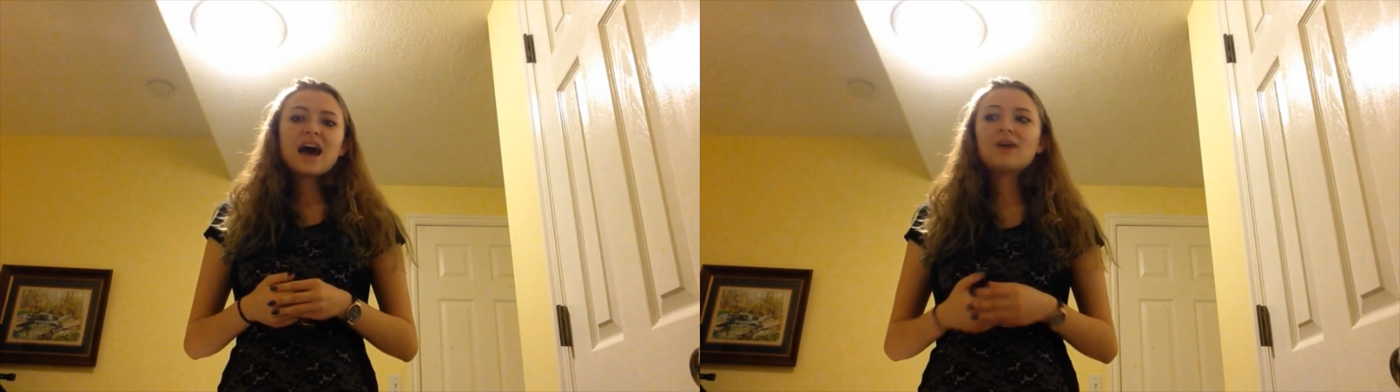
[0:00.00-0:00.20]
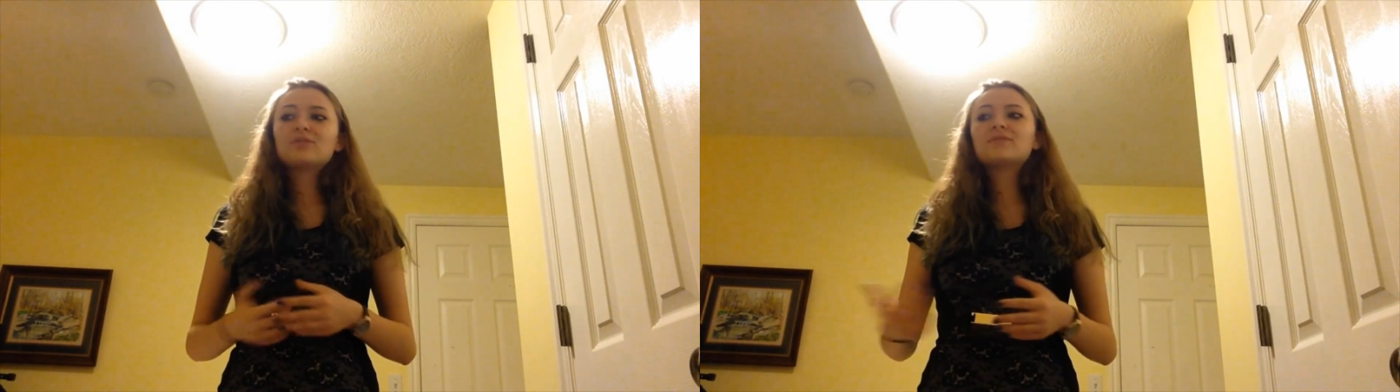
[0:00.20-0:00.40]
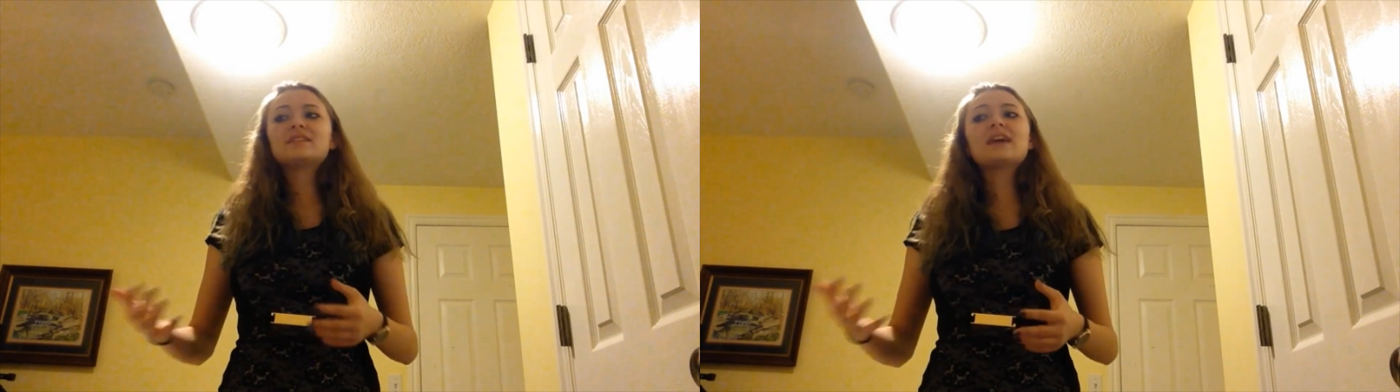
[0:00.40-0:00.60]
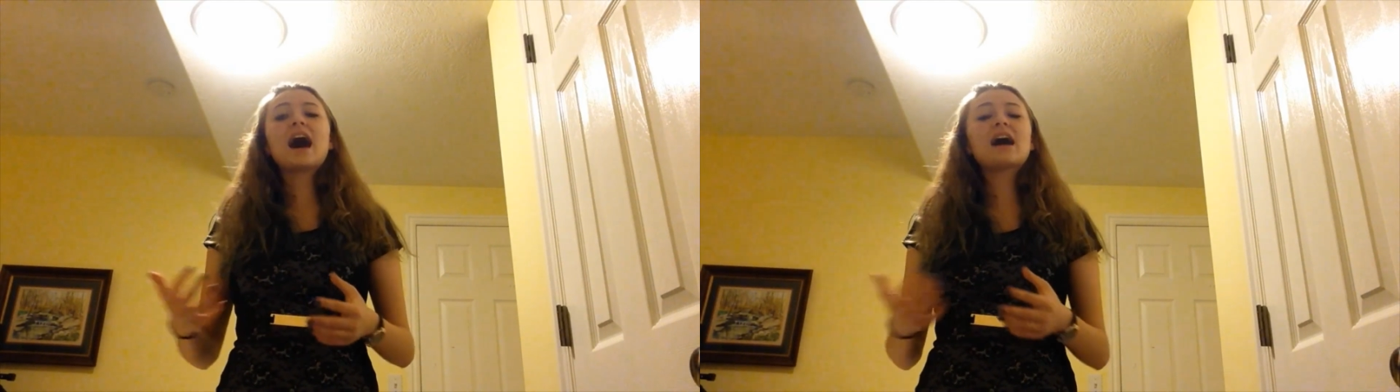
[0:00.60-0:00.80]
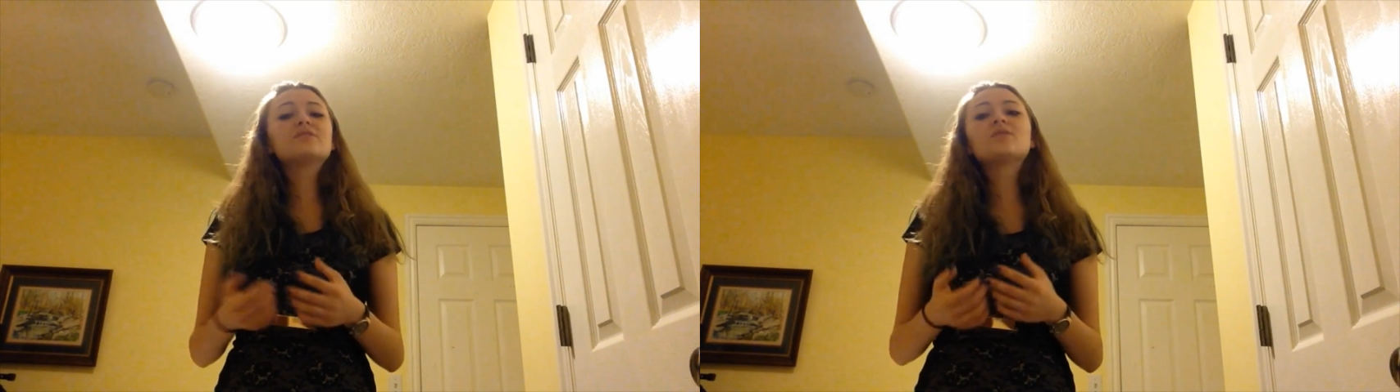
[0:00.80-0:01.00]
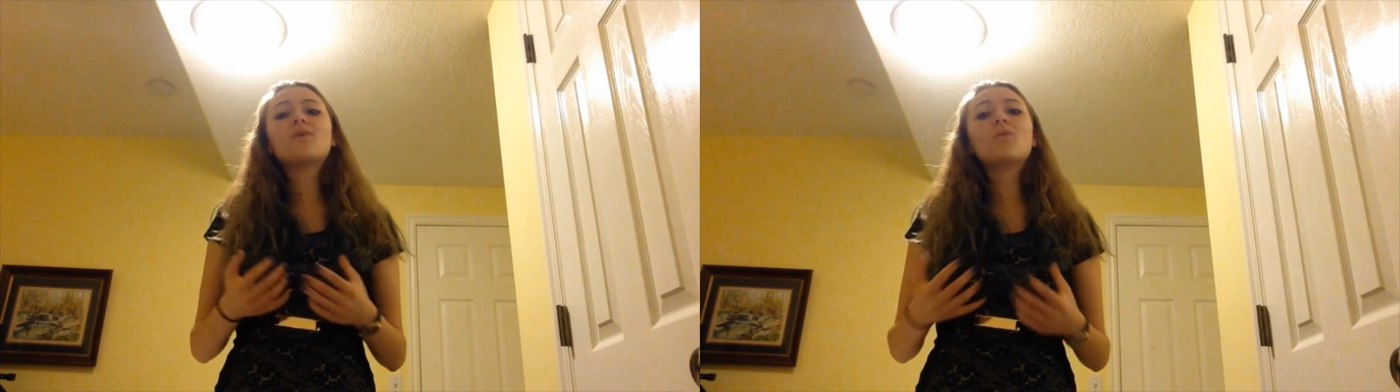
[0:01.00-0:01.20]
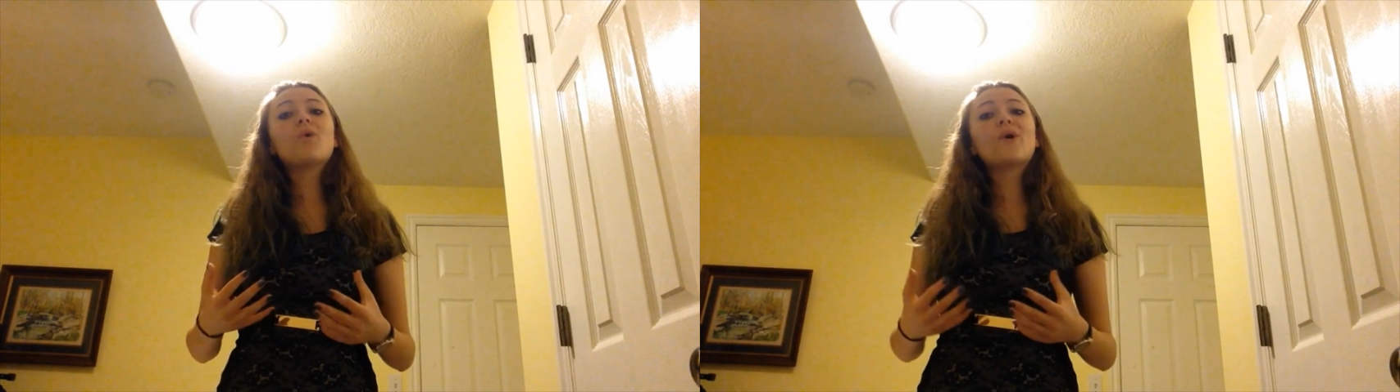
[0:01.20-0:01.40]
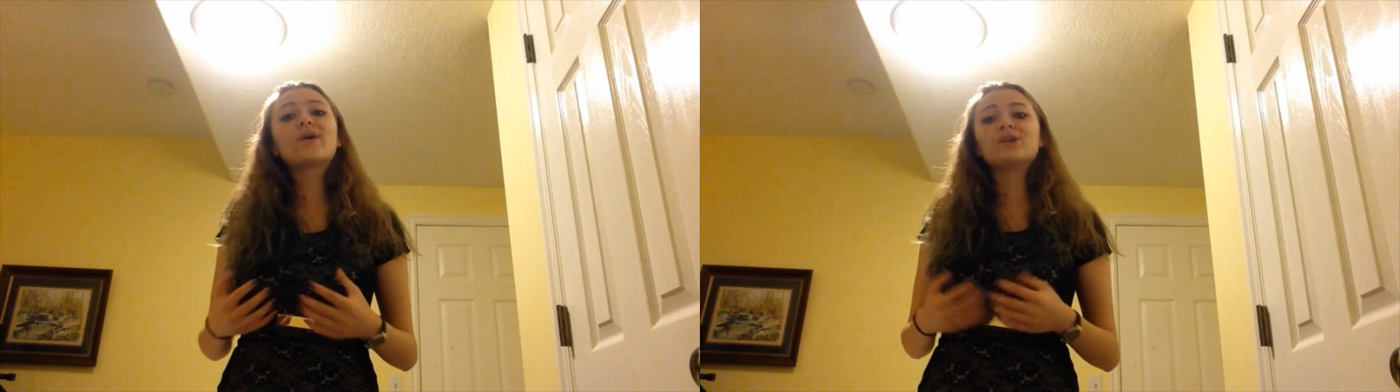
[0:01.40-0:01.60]
Out of the tides of a
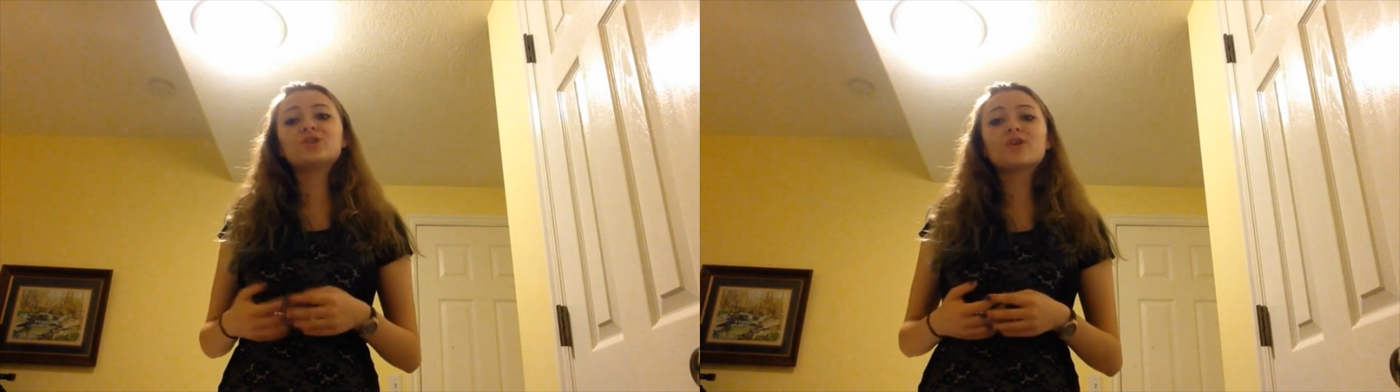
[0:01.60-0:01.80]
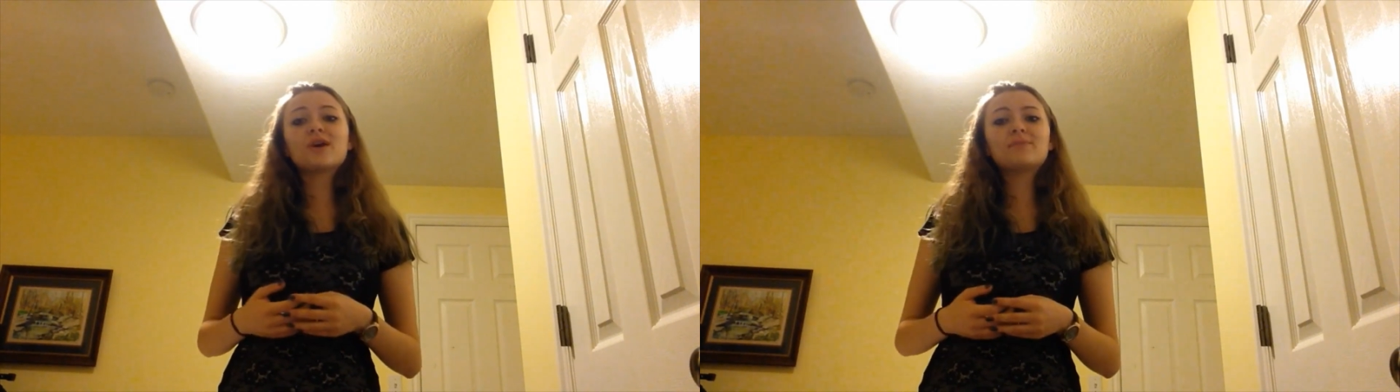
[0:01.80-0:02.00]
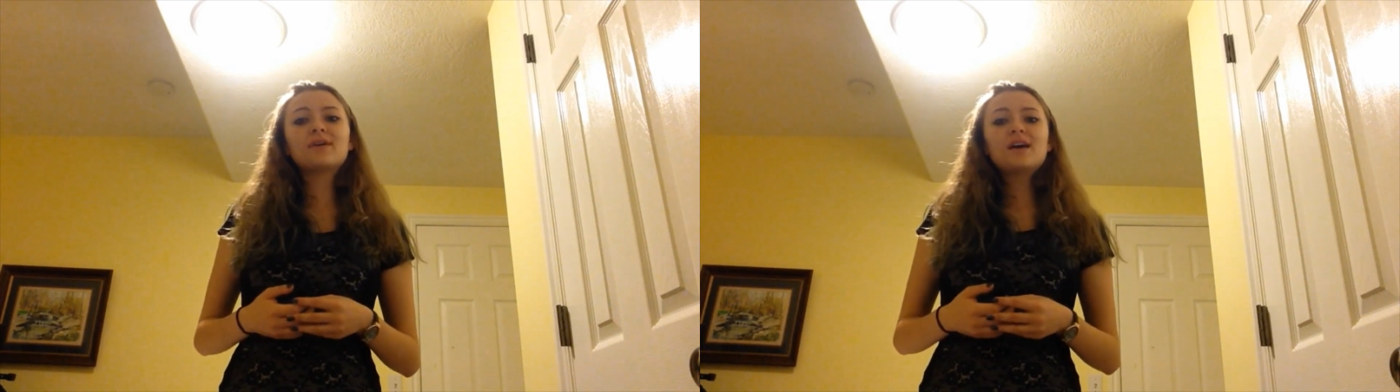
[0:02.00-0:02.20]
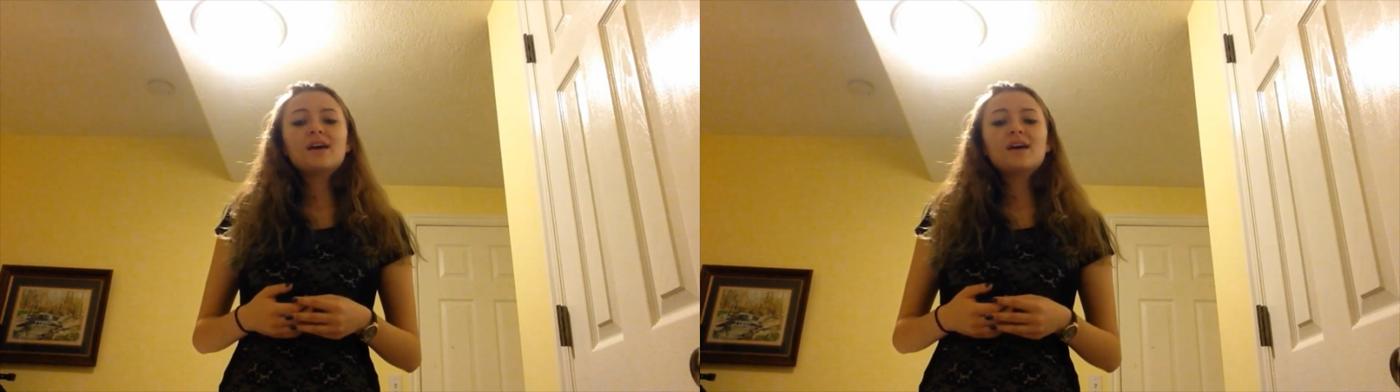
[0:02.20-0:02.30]
war in Europe